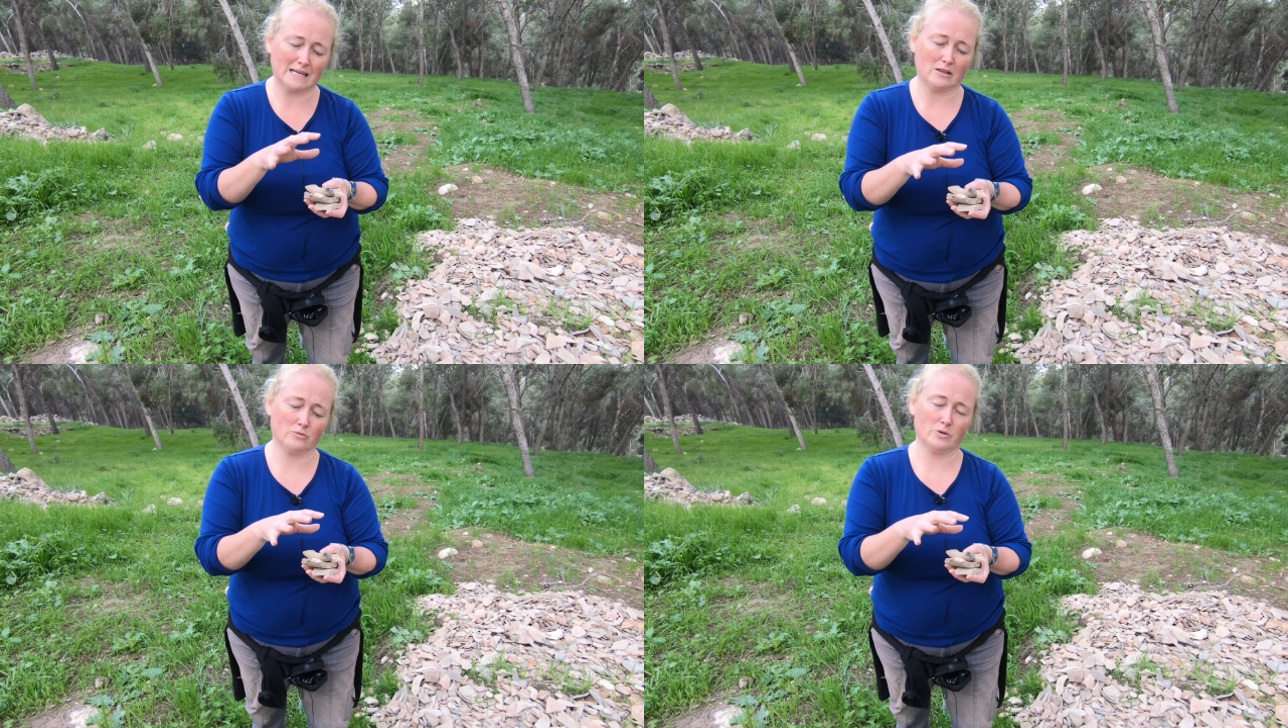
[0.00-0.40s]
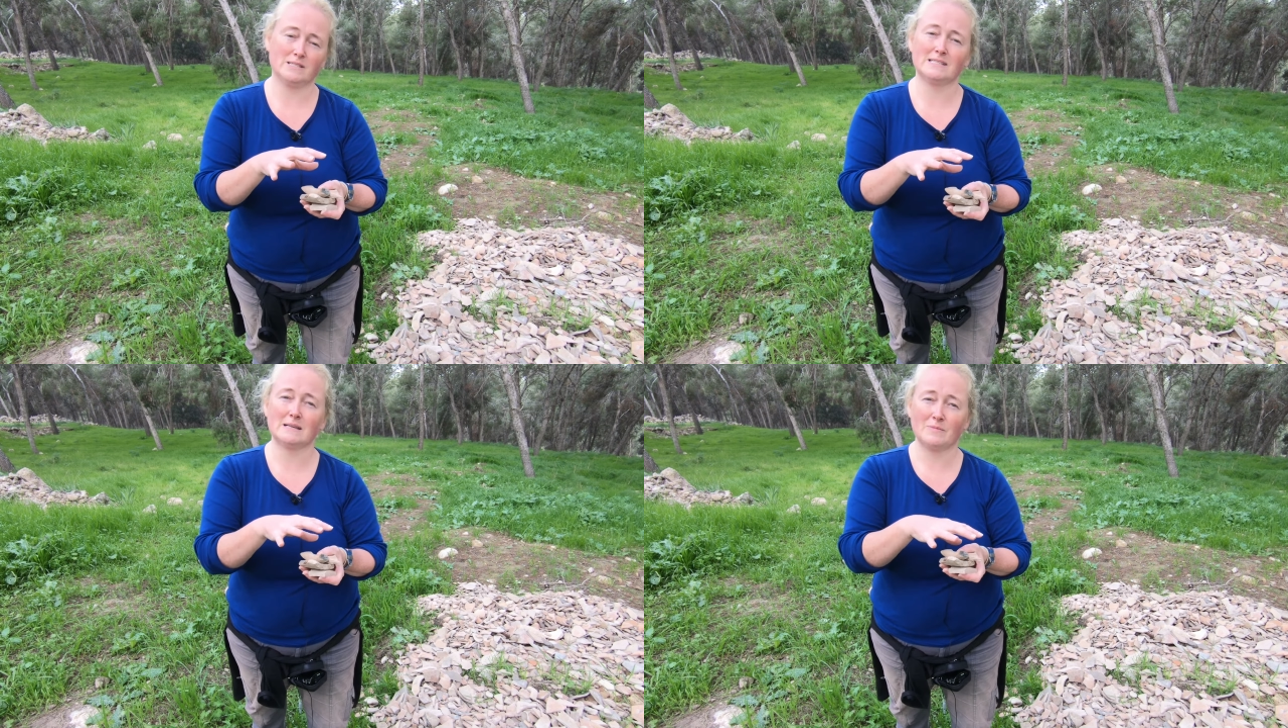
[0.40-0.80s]
in other
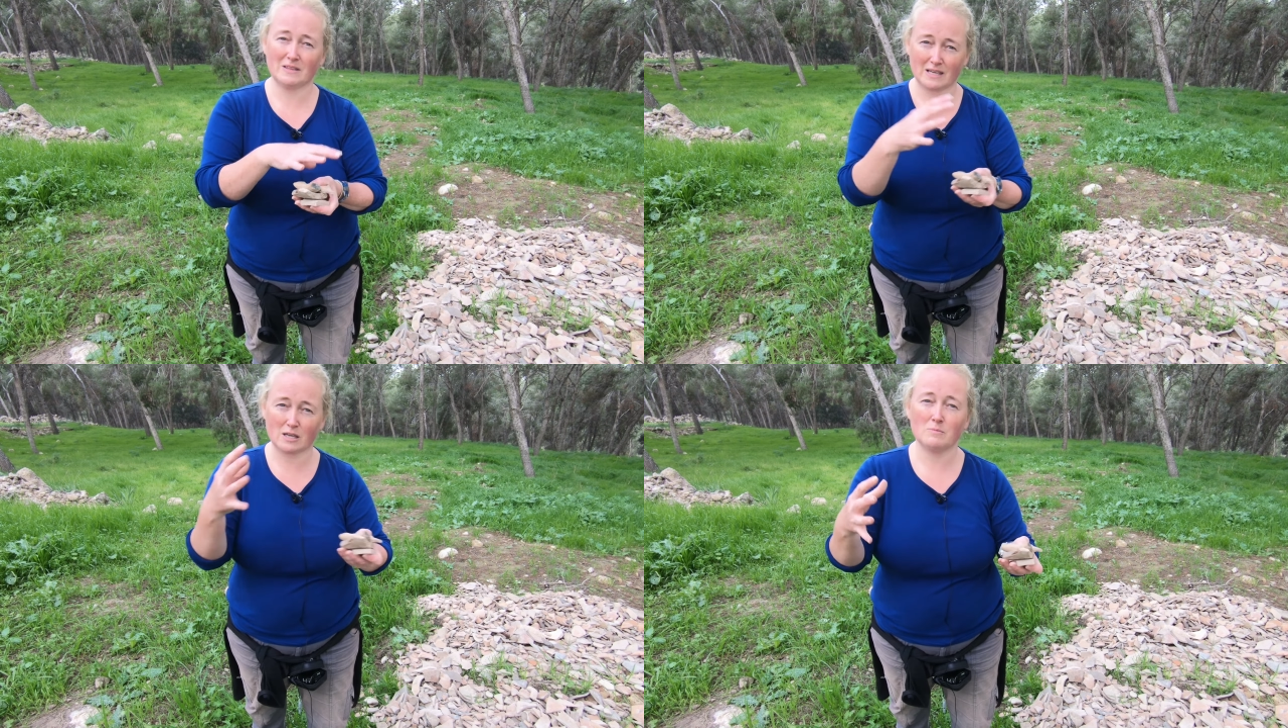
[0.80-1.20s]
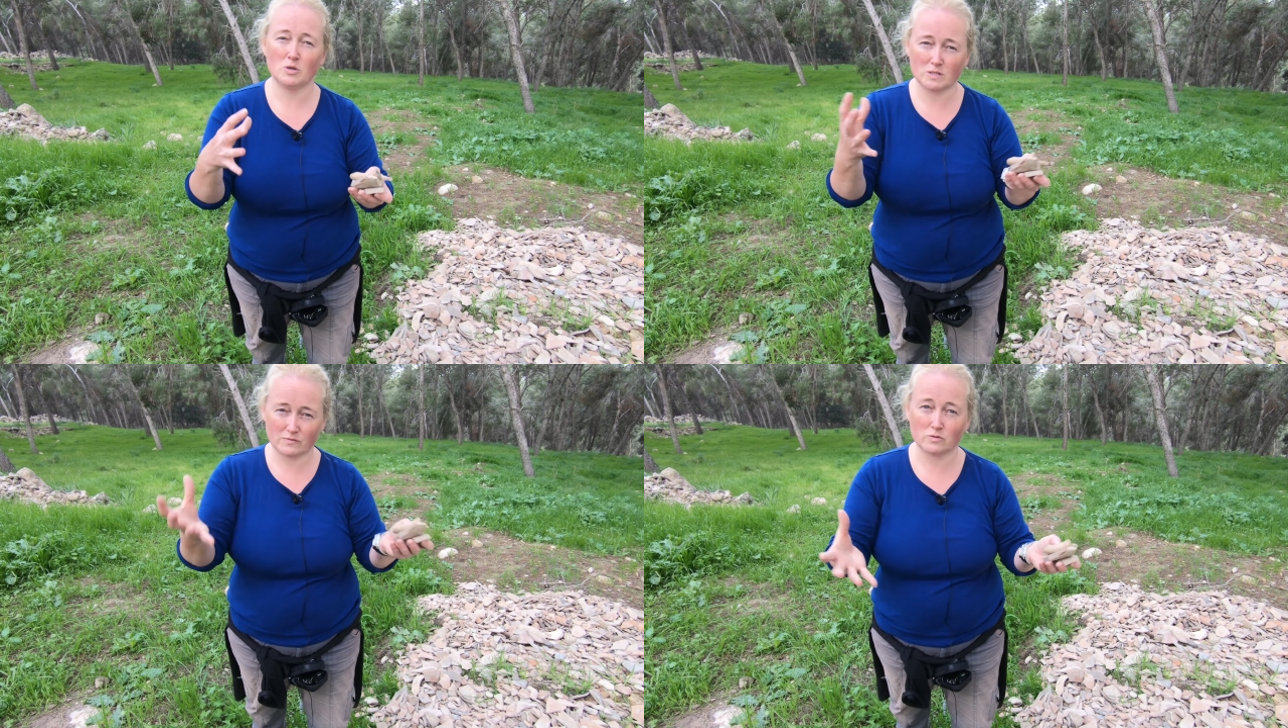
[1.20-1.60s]
words, it's something that can be
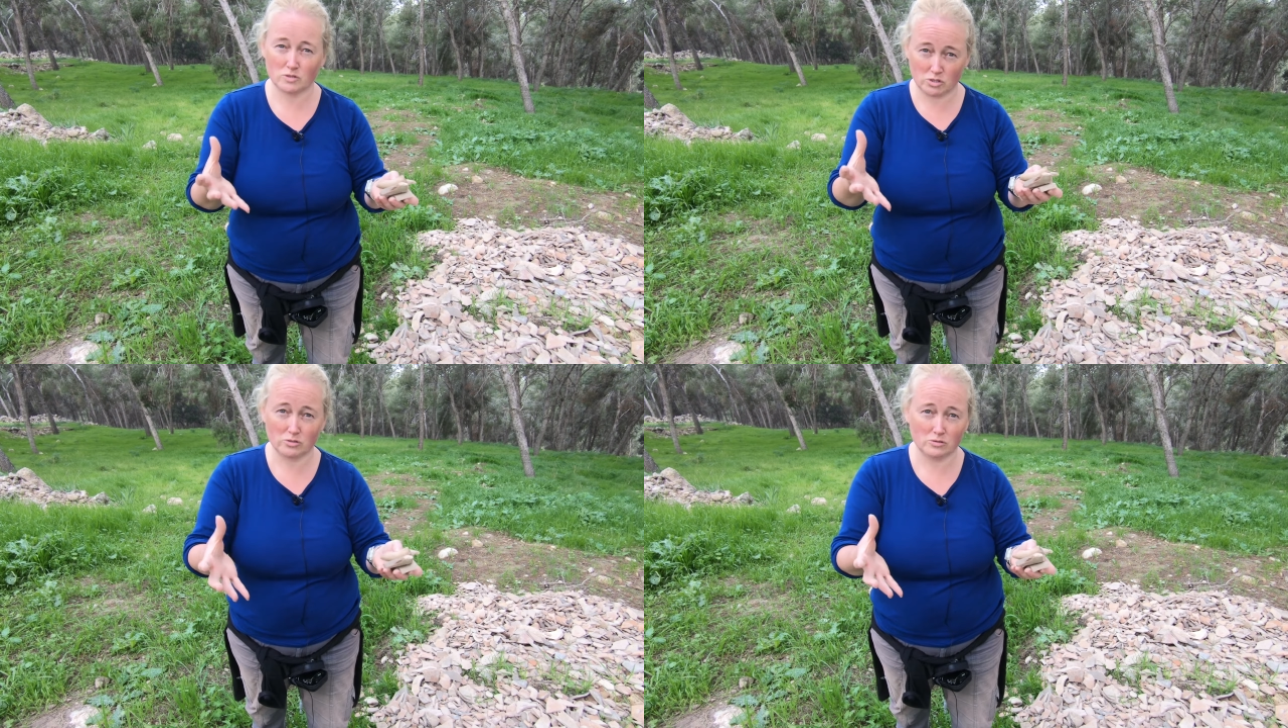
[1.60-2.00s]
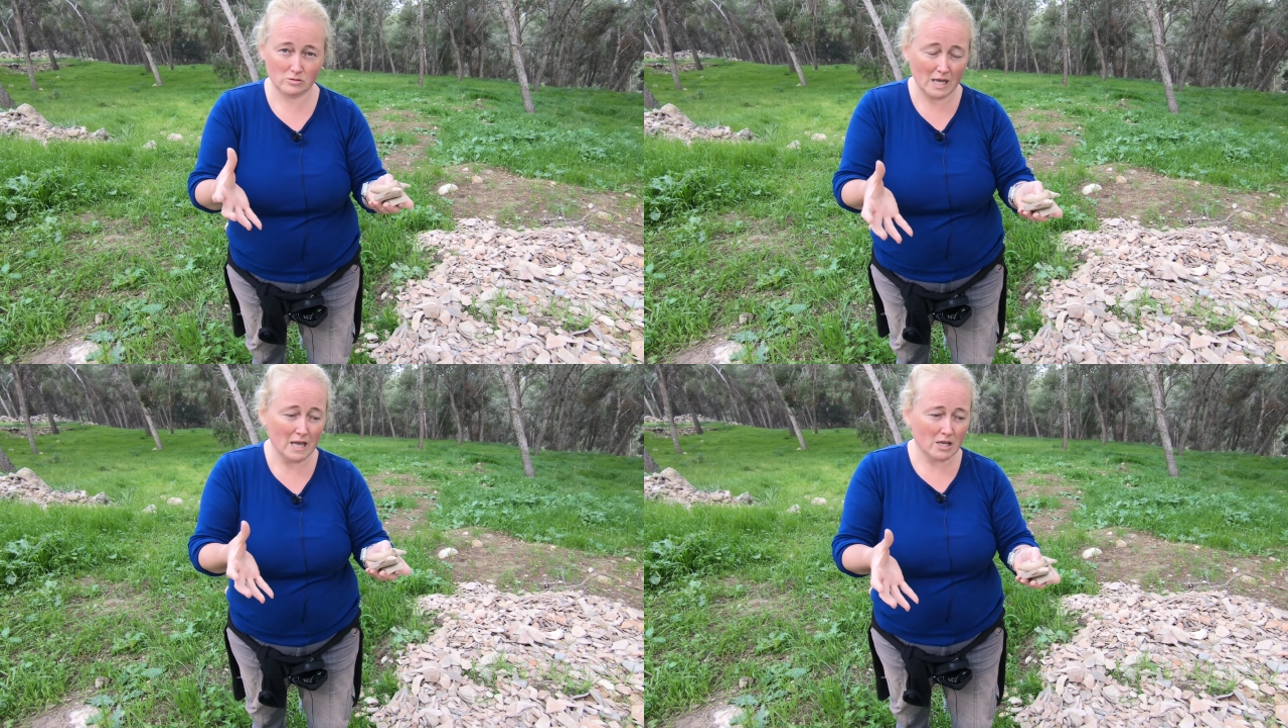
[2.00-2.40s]
useful
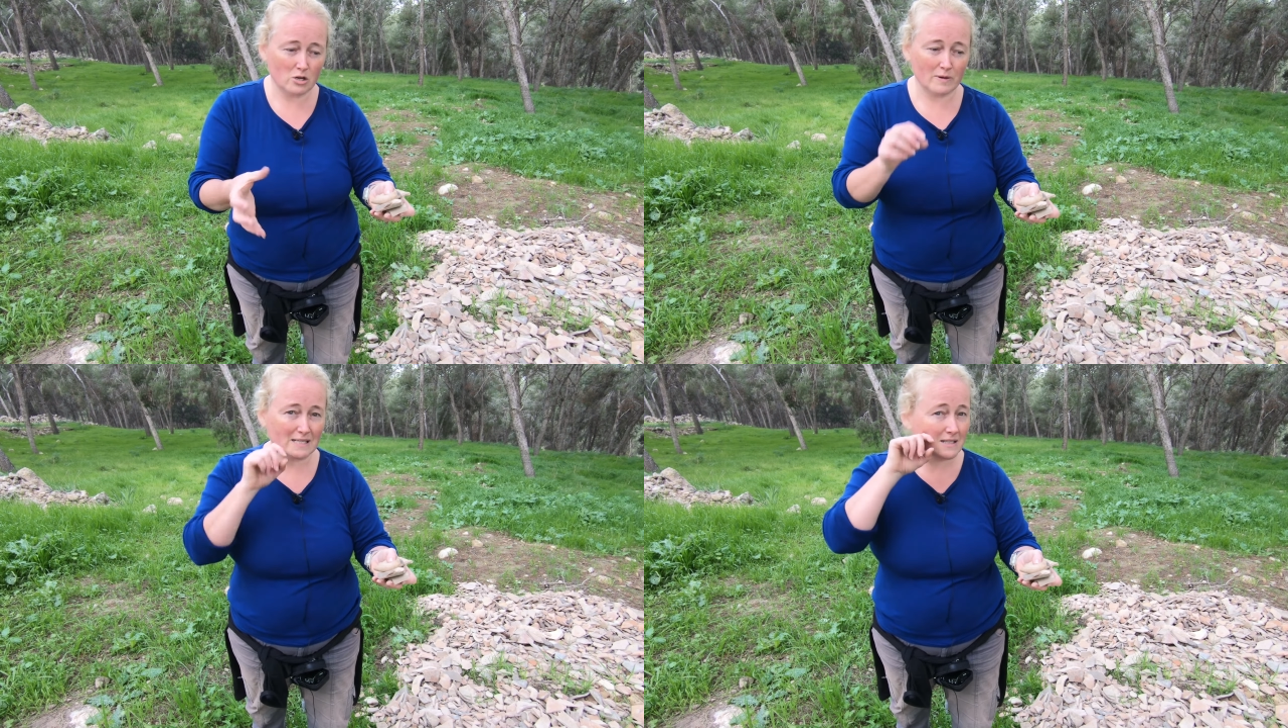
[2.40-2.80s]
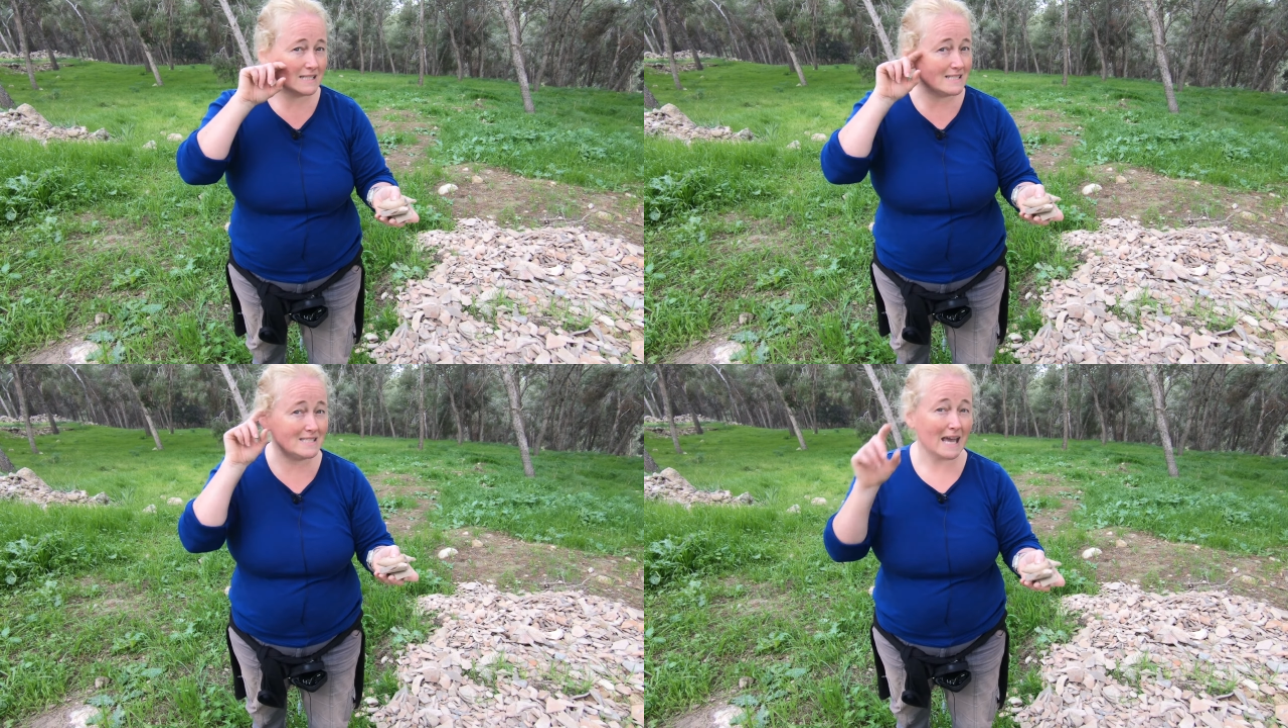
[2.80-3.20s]
to
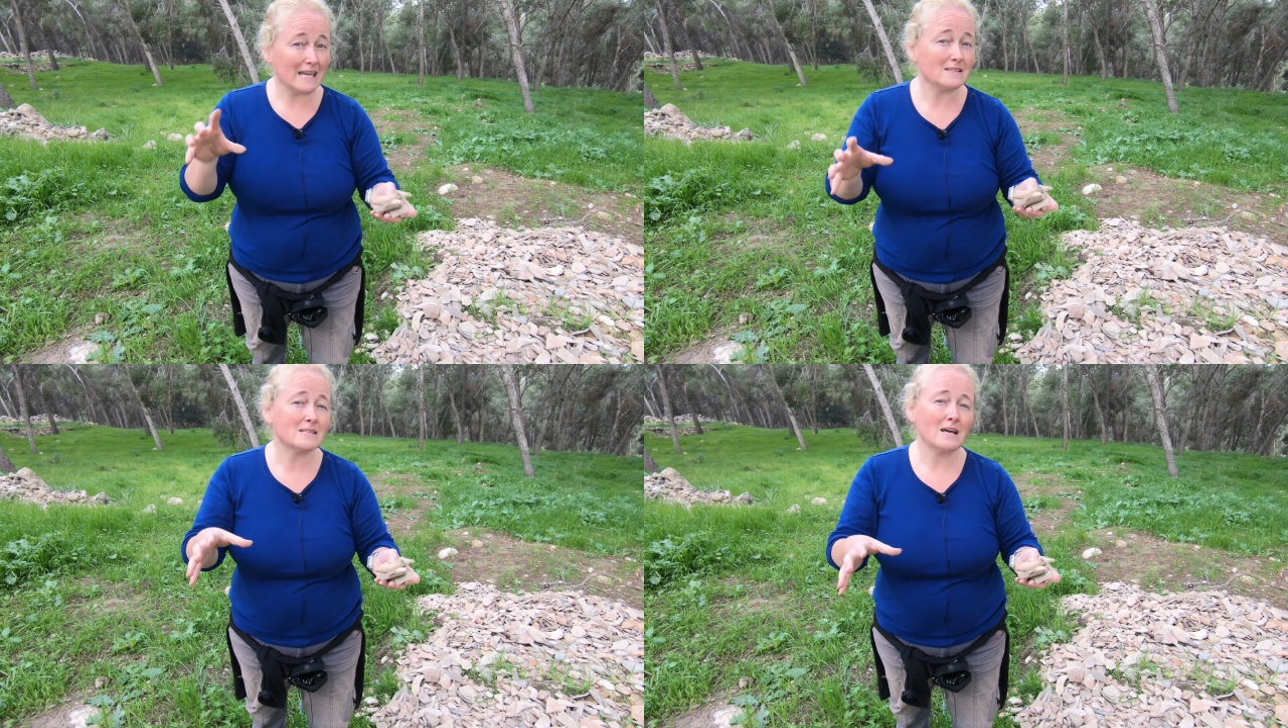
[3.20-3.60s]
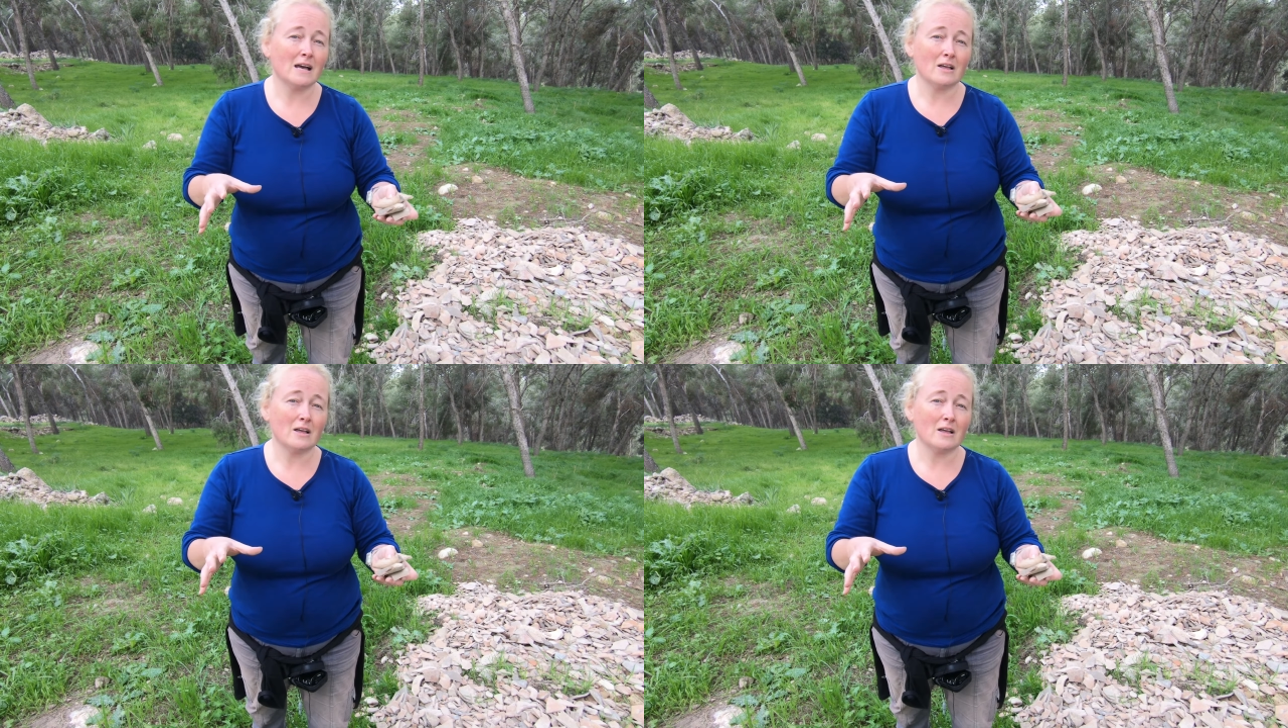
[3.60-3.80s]
correctly date